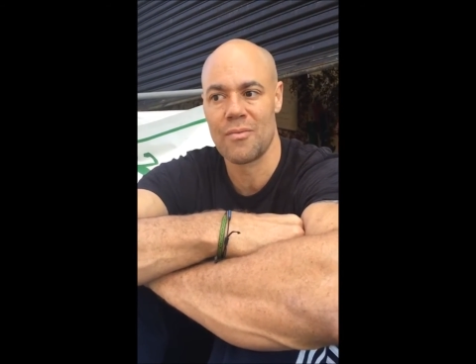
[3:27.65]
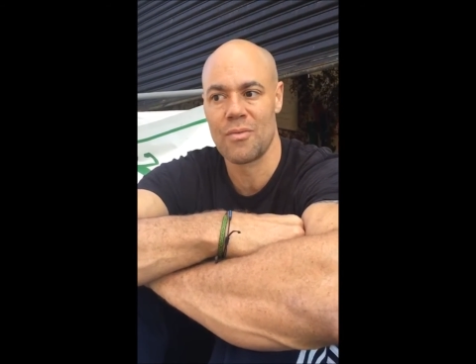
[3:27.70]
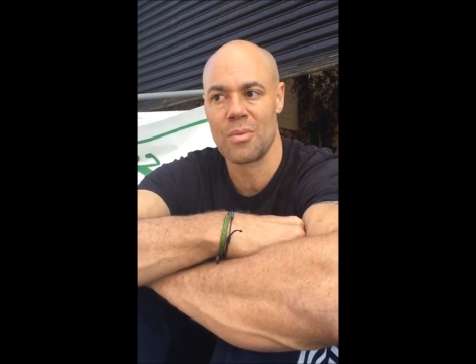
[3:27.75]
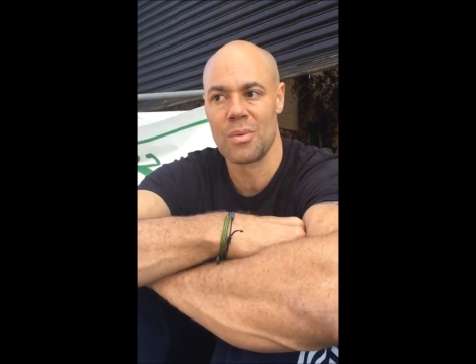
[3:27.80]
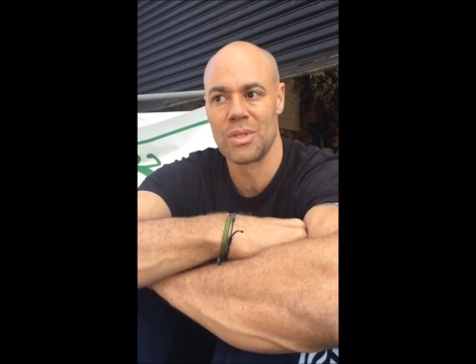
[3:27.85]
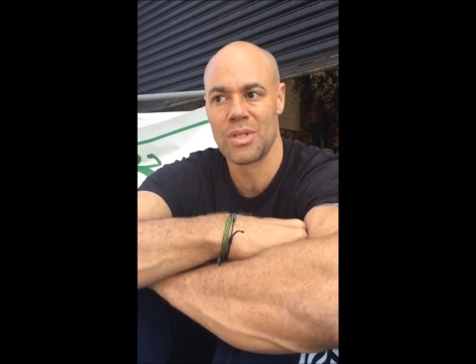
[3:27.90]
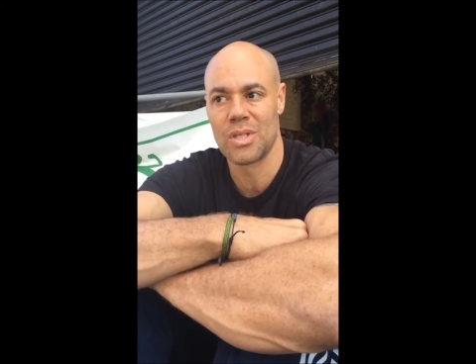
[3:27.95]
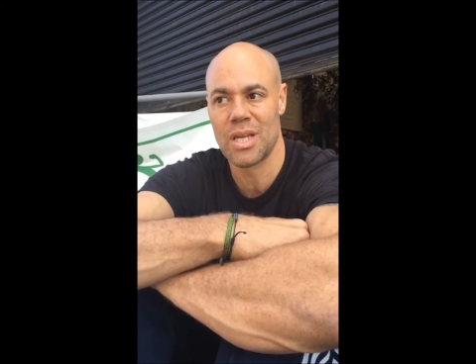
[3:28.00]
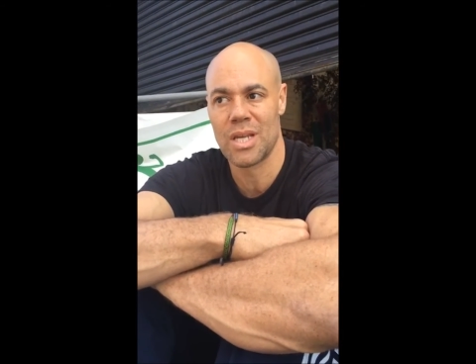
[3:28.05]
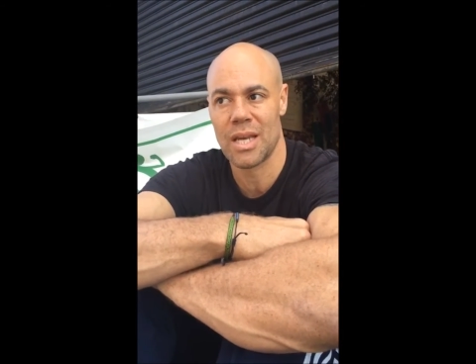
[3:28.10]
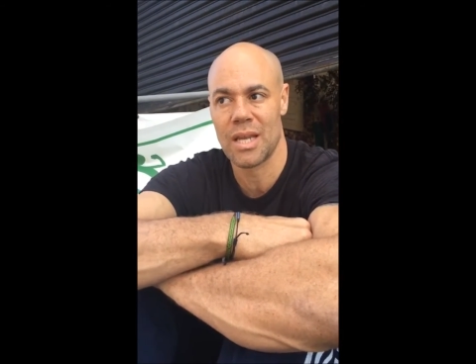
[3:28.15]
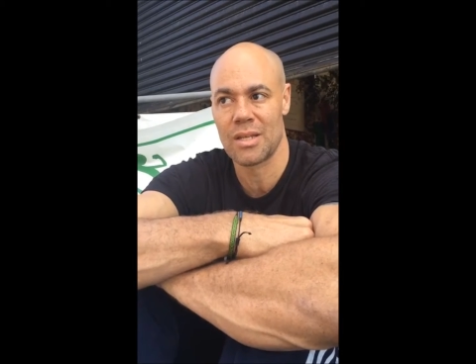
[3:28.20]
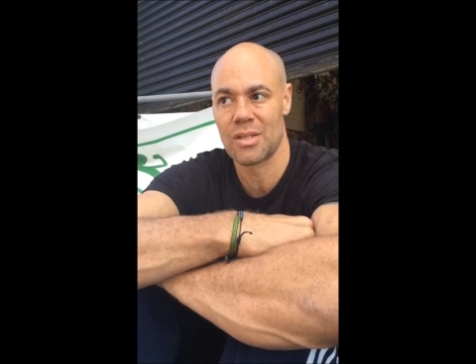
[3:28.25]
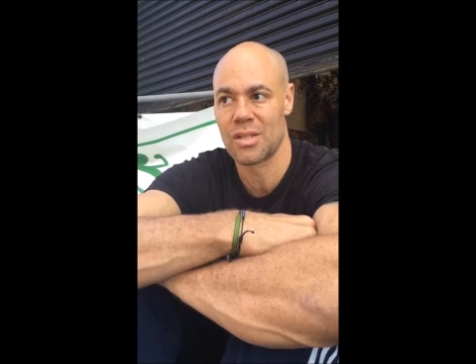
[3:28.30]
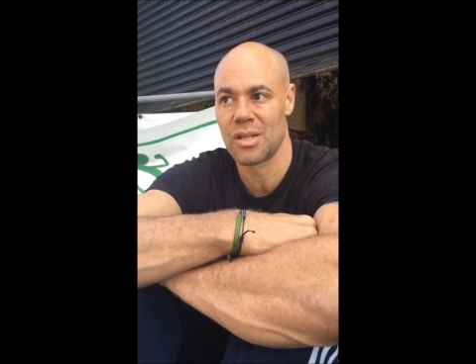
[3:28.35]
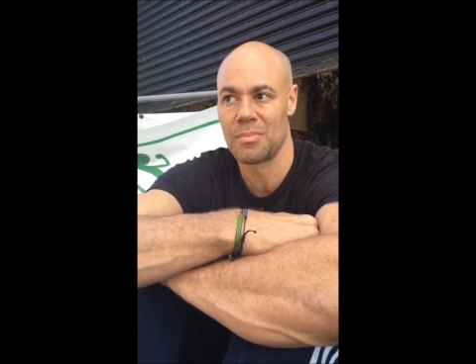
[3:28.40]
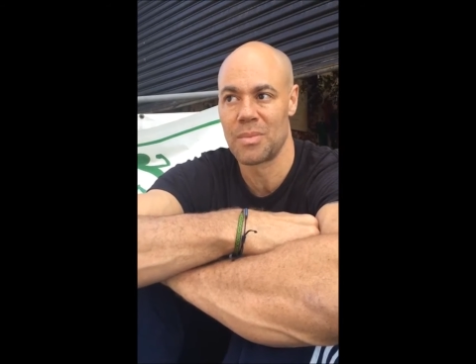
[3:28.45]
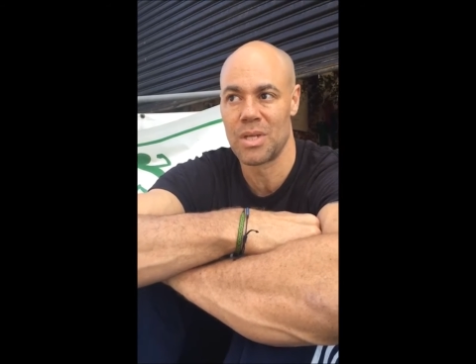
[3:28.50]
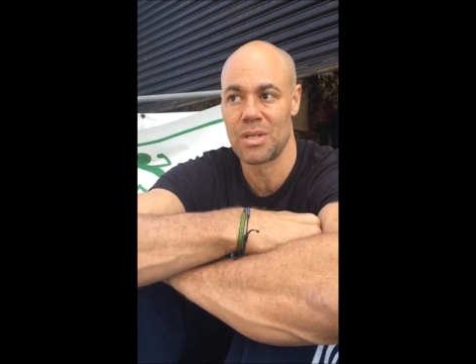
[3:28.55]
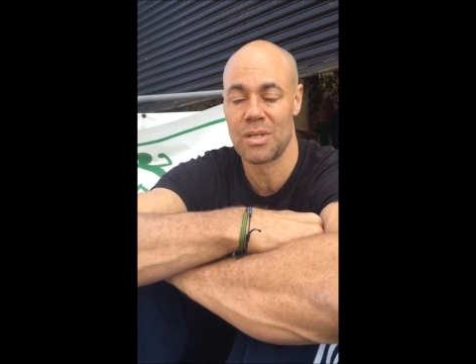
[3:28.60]
Everyone's getting
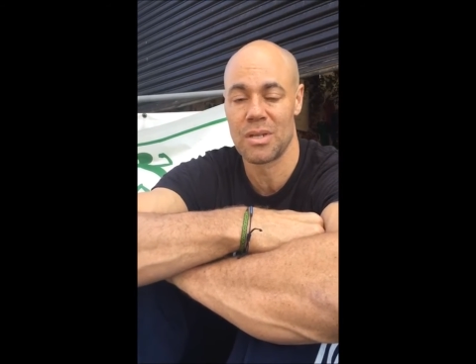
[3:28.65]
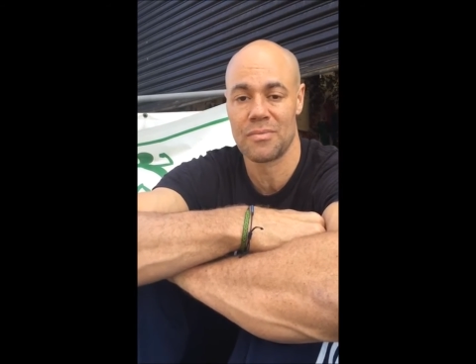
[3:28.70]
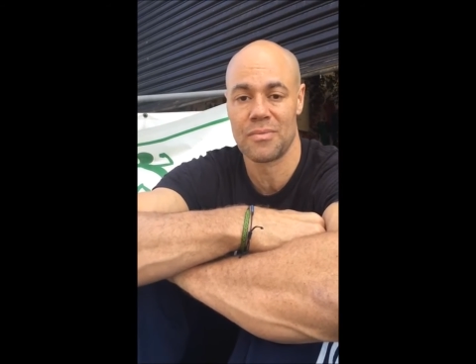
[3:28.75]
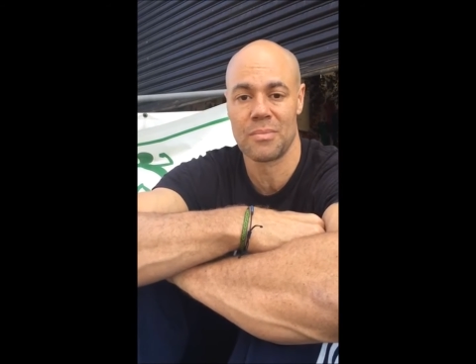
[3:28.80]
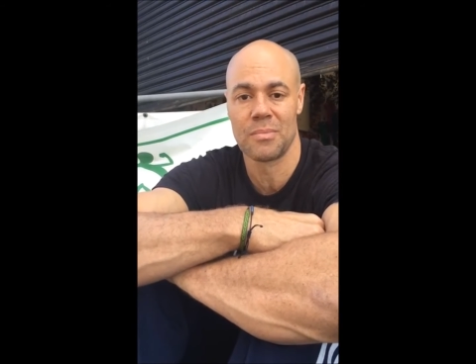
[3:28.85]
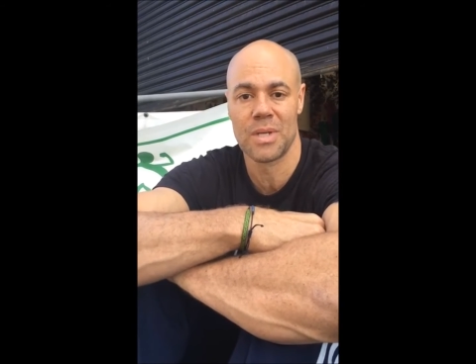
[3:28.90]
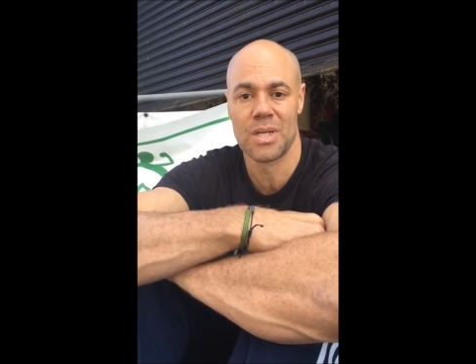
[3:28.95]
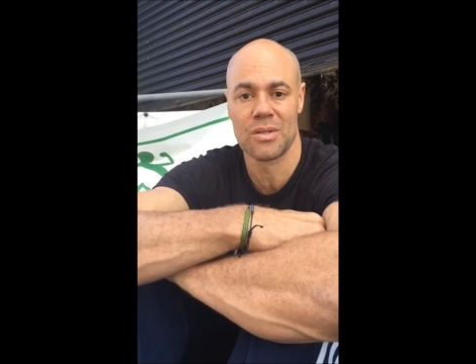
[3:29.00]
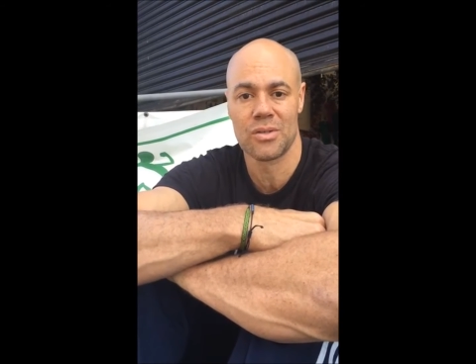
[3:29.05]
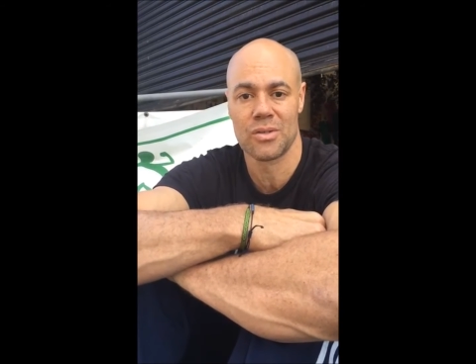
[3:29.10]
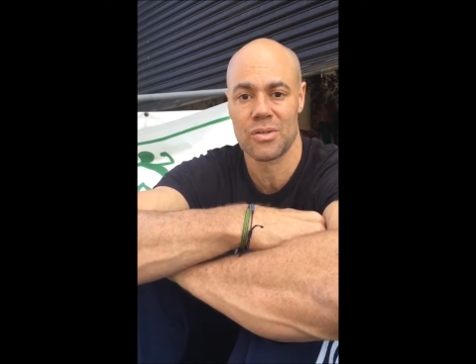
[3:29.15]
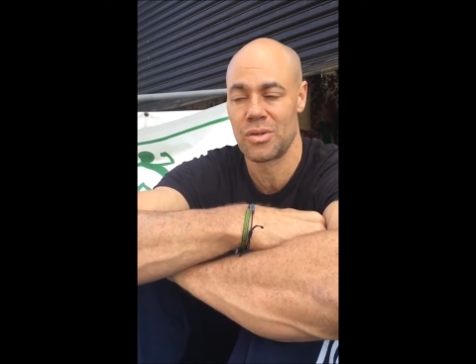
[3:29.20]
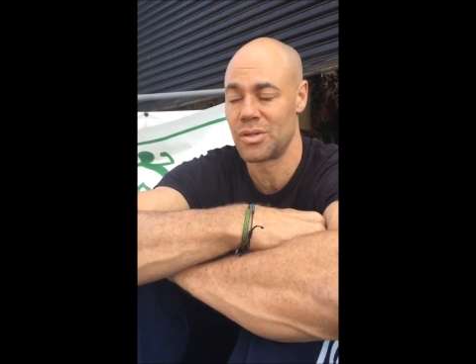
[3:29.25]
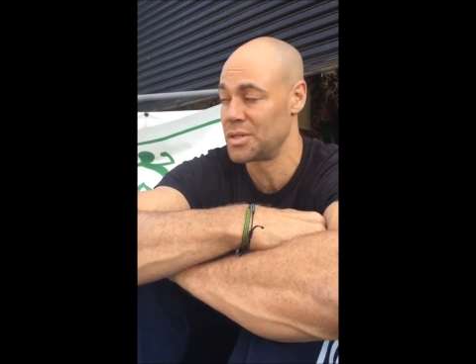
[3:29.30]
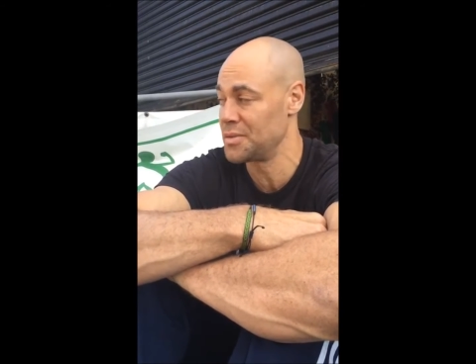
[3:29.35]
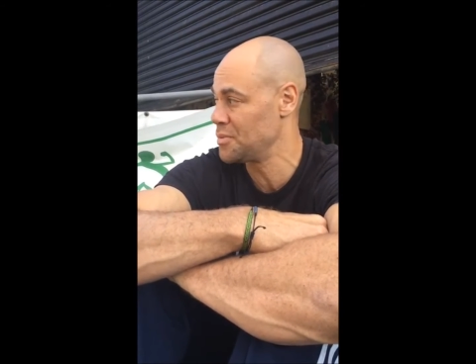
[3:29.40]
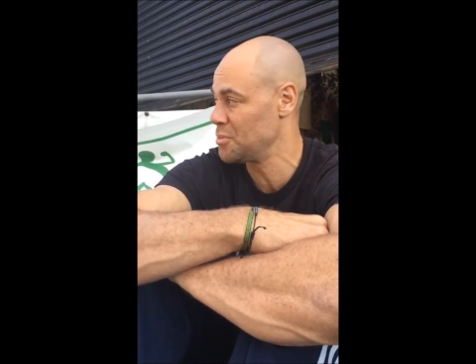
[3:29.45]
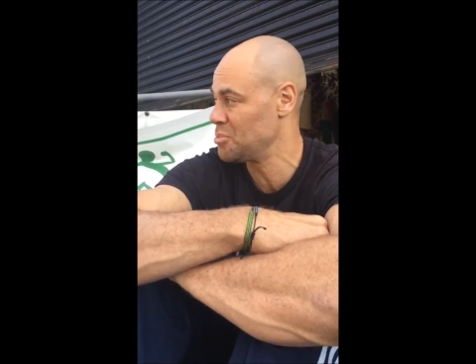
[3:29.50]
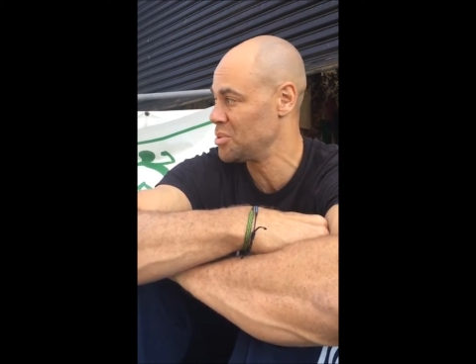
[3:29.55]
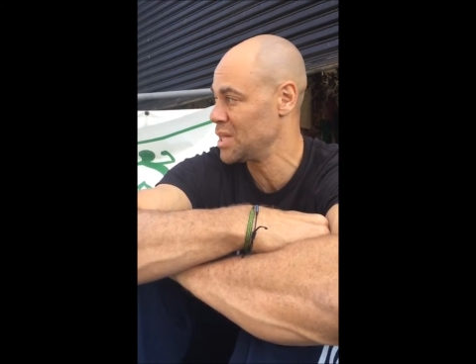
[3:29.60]
something different because they're in
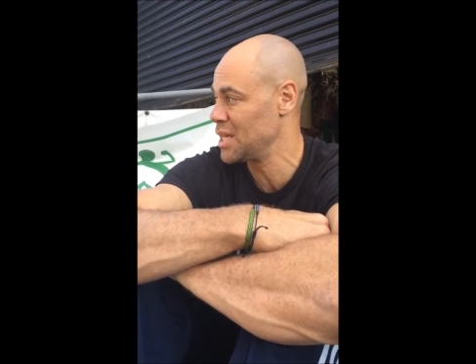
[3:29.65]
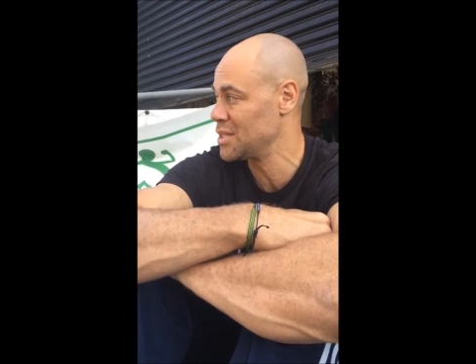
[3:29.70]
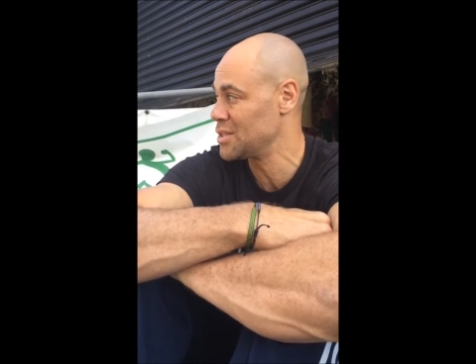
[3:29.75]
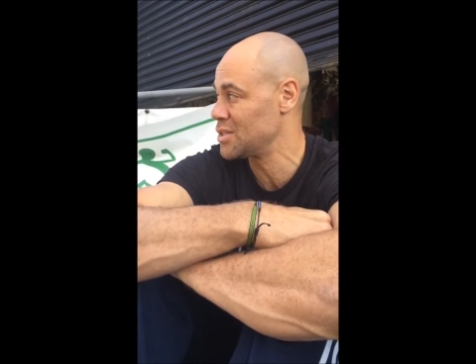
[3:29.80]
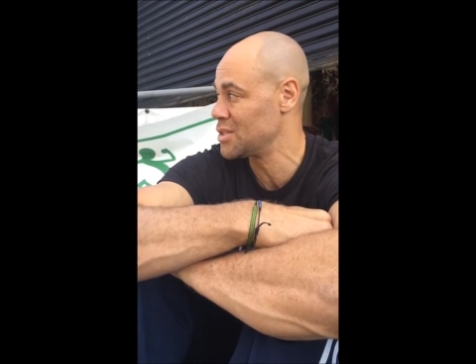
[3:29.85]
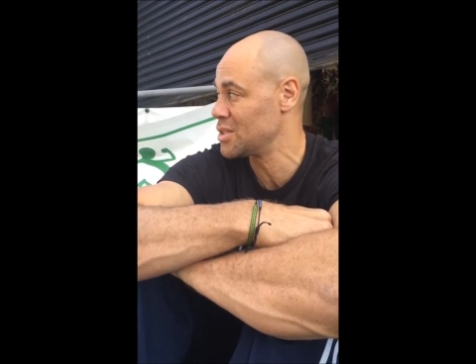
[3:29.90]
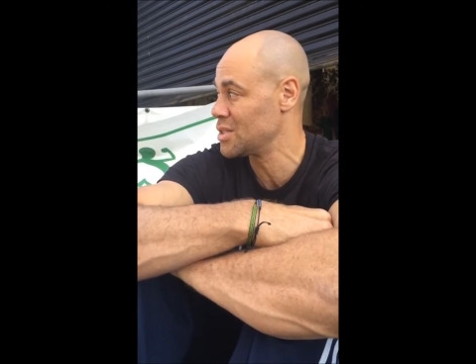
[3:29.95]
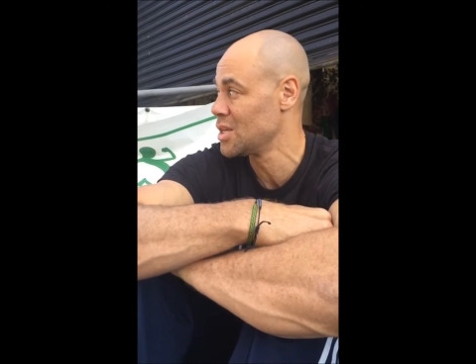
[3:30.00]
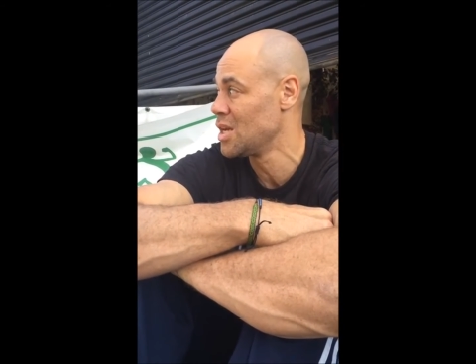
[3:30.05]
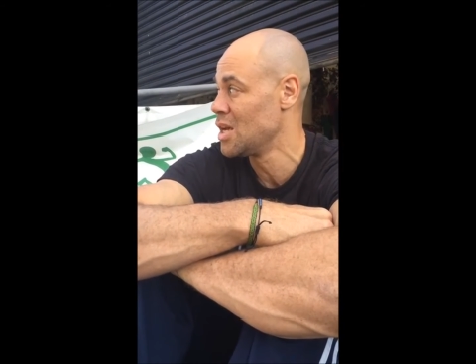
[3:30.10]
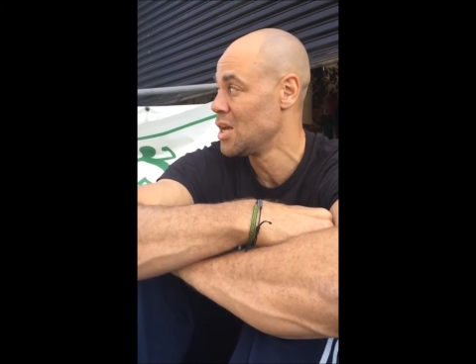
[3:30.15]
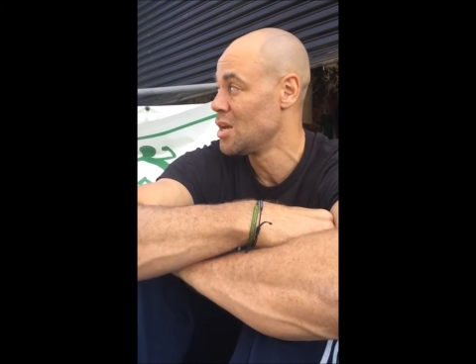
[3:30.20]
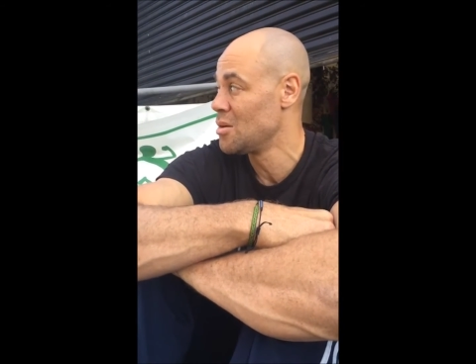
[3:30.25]
different places.